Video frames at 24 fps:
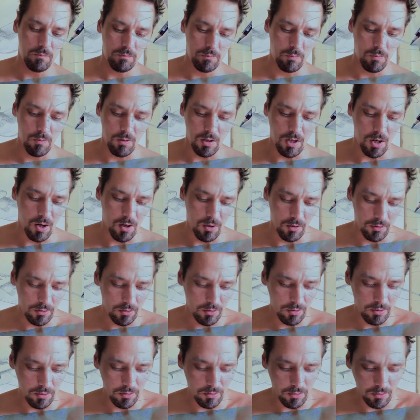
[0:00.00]
what art
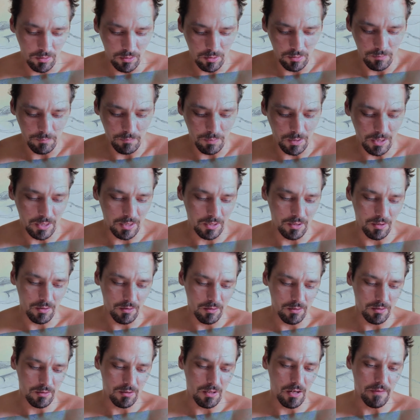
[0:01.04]
could or couldn't be and all
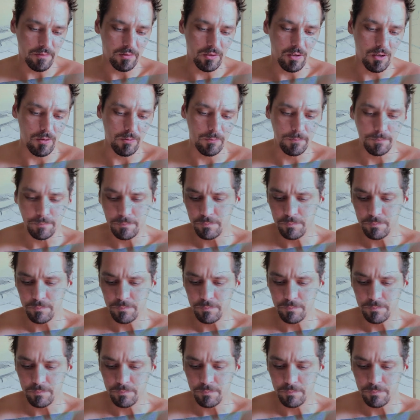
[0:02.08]
this stuff. So